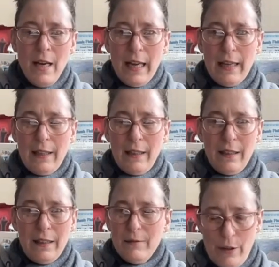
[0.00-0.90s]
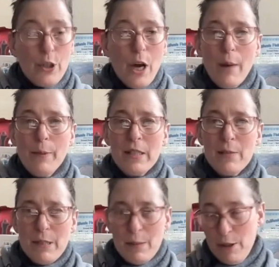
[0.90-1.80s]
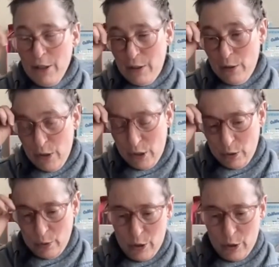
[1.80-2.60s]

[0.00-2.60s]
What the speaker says: and other topics, but especially those two,